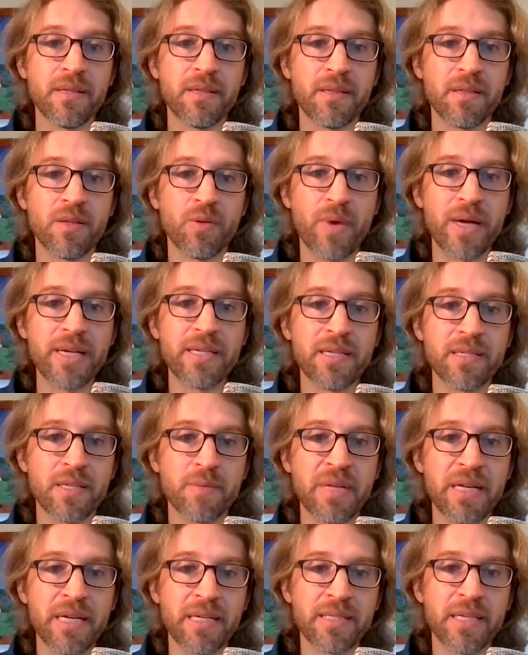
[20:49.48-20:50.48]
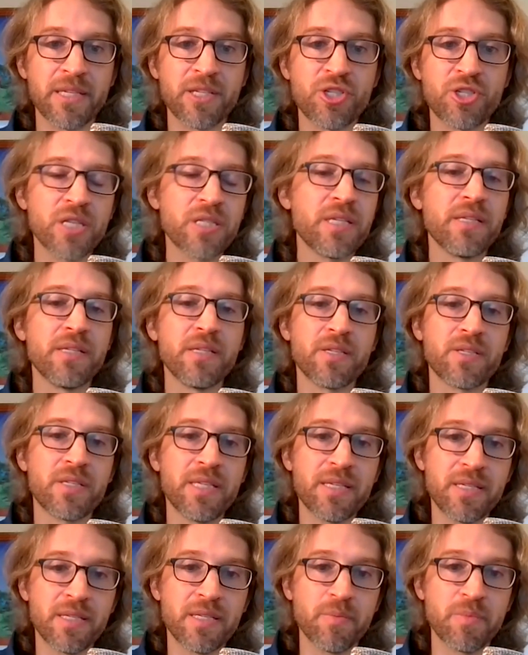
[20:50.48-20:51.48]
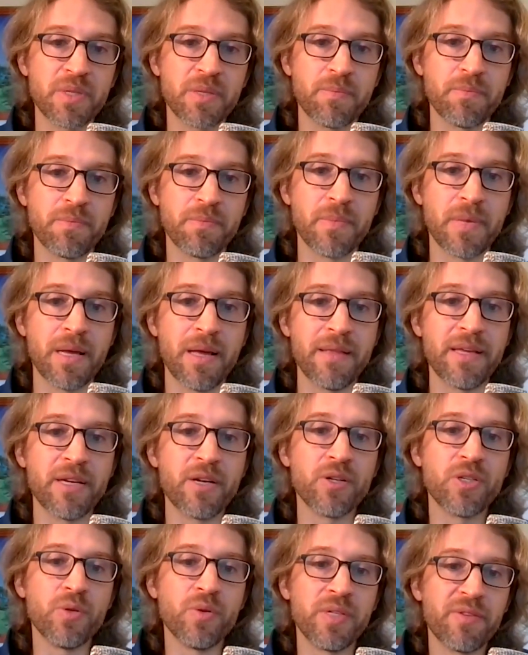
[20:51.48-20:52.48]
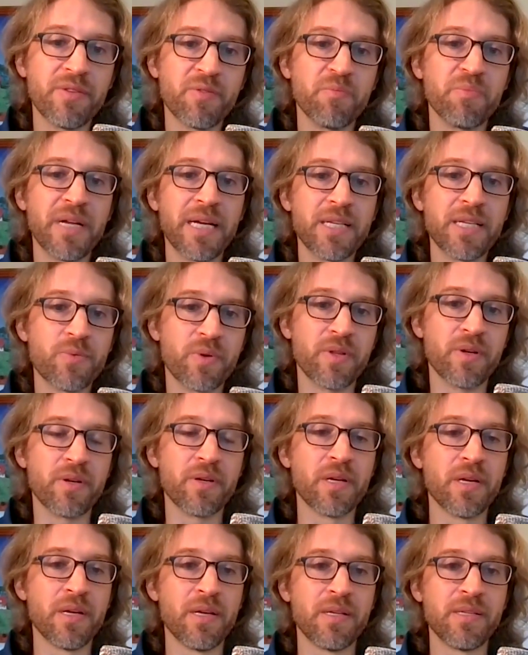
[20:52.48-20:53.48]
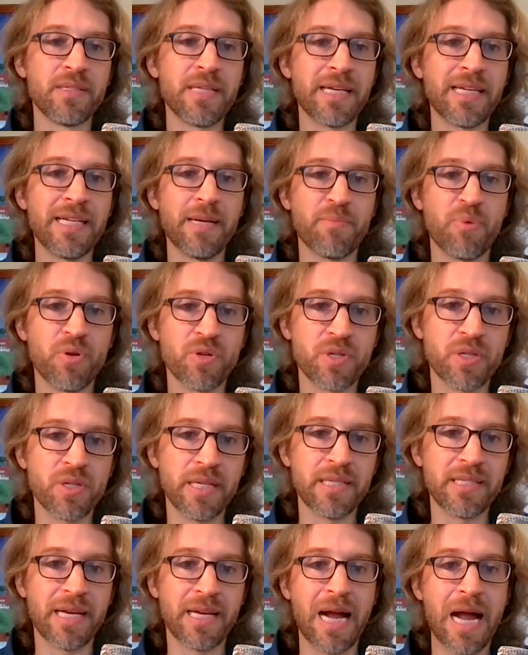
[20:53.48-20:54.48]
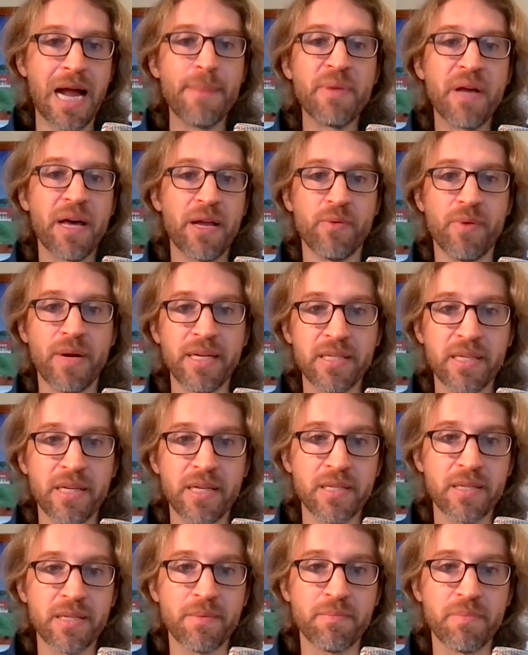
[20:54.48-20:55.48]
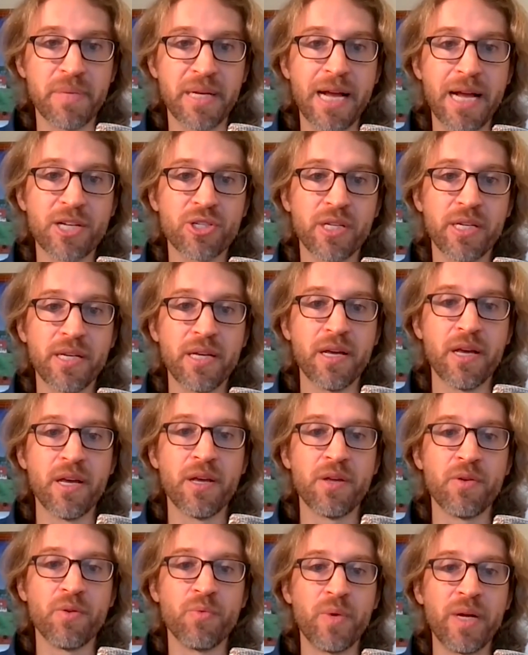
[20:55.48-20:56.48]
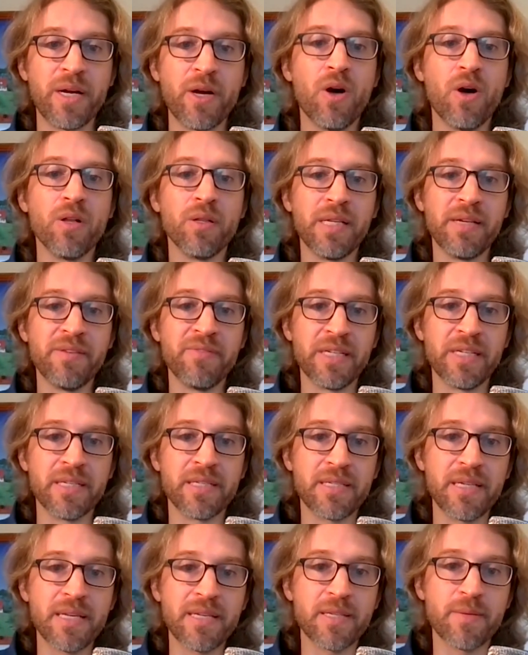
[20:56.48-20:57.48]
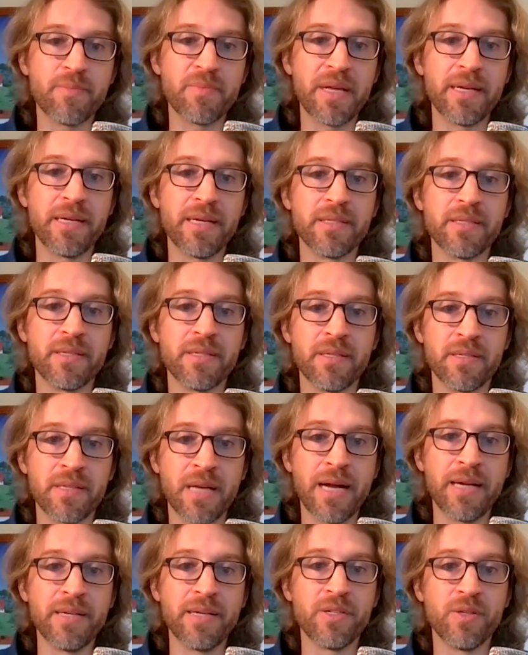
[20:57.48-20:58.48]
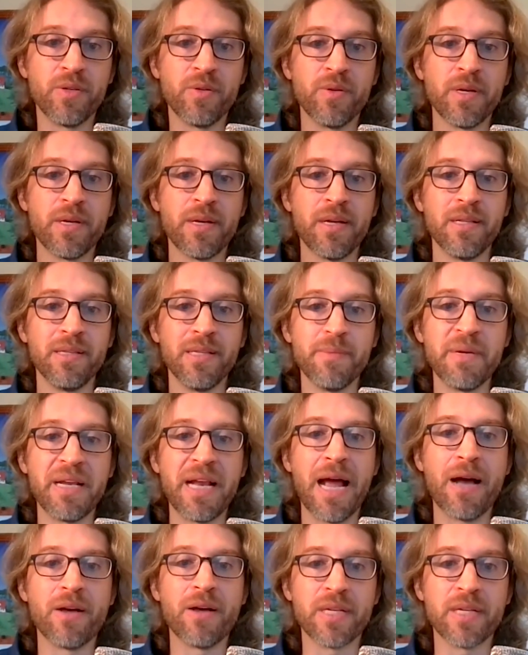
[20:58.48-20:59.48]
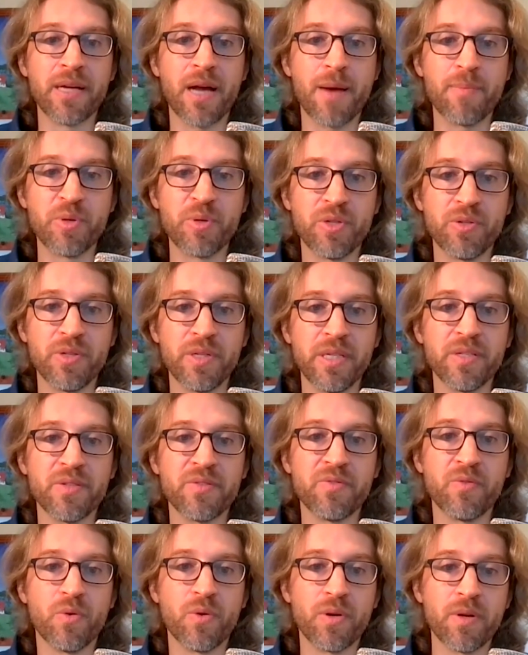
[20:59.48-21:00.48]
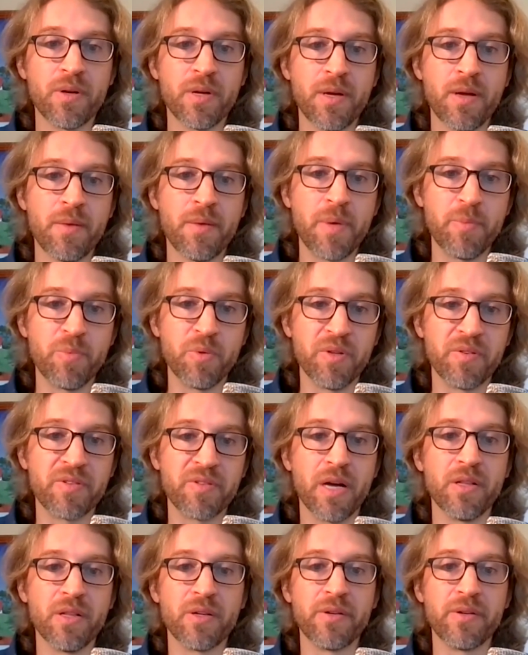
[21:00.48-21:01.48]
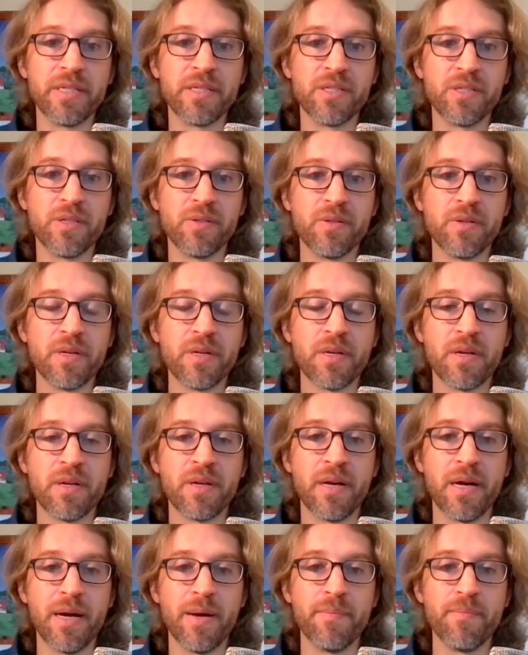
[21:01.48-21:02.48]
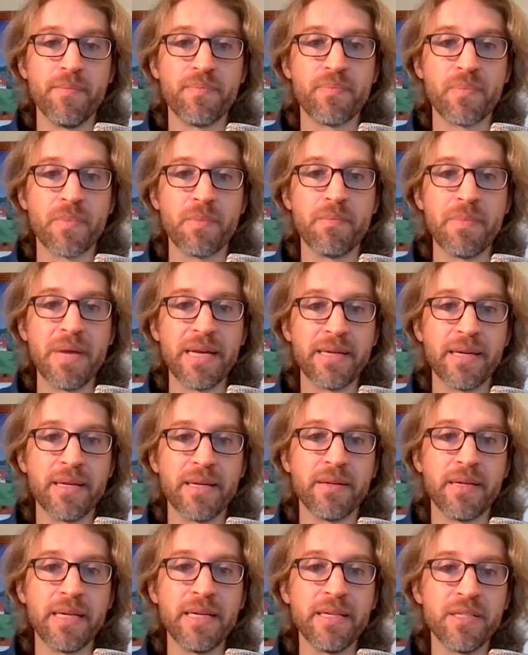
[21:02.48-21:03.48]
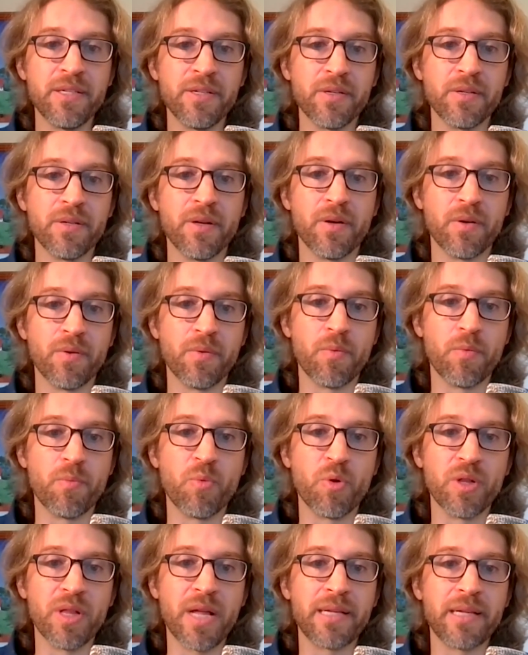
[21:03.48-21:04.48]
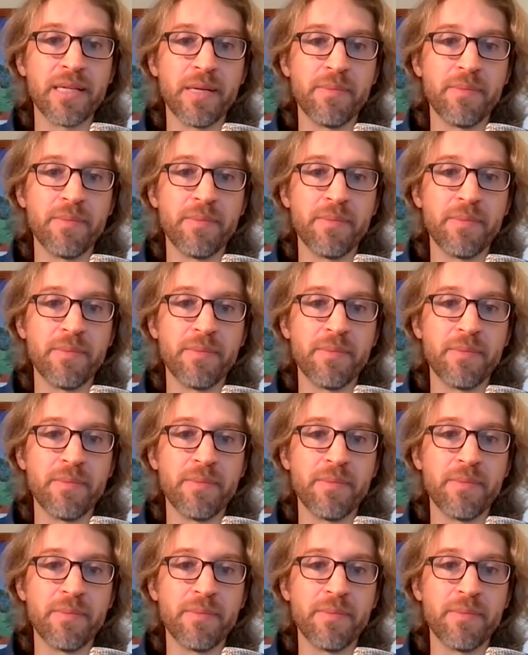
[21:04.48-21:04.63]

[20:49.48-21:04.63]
the racism that exists just in the systems. And they go to a different place where they're taking it personally and saying, I'm not a racist. But actually, we all live in a system that is designed to limit housing opportunities for people of color and to make it easier or more likely